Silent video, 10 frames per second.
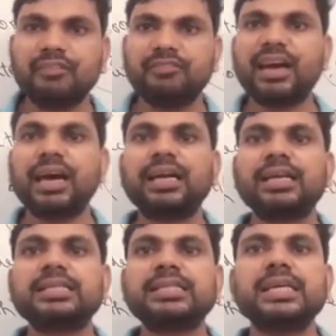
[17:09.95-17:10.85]
the
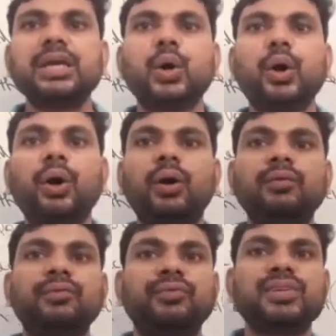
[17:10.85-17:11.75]
valency
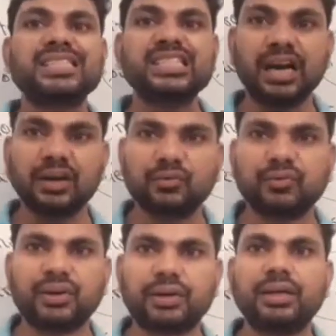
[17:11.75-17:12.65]
of
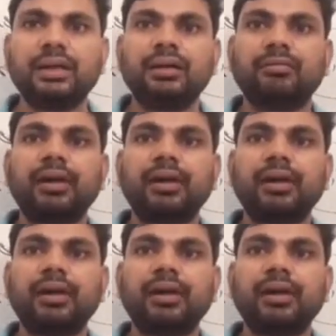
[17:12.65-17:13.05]
sulfur.